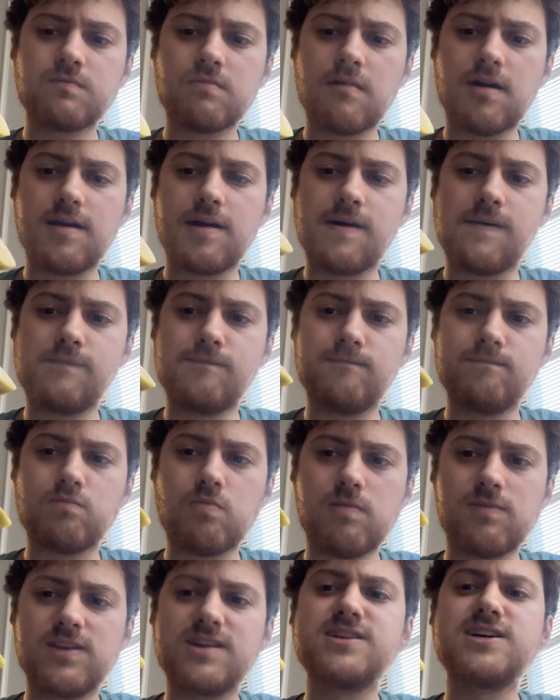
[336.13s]

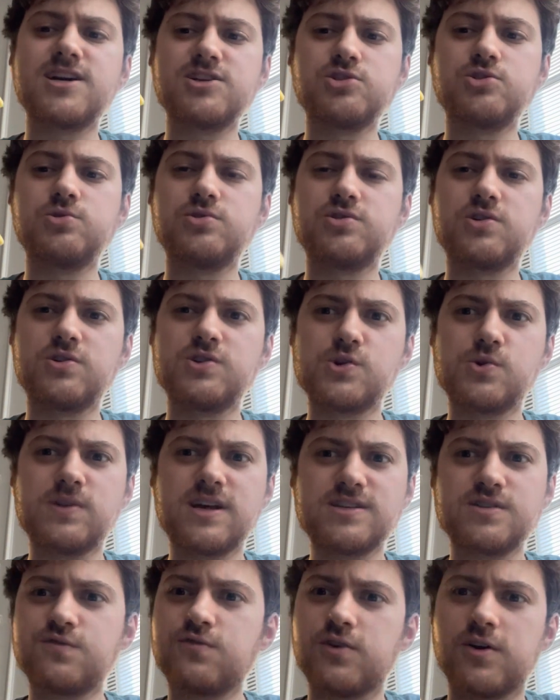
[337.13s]
And the texture is also
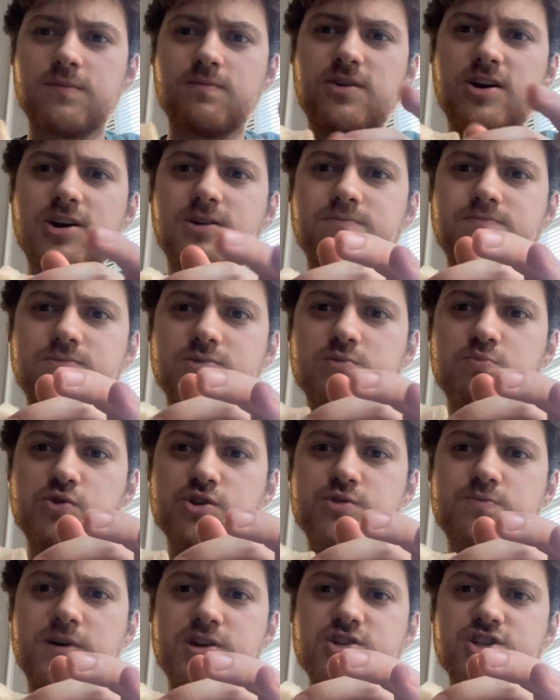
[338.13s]
less firm there. It's more
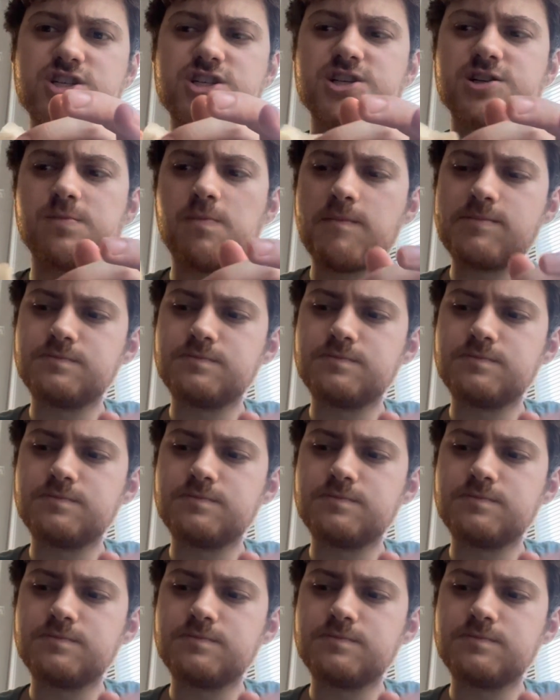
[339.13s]
spongy here.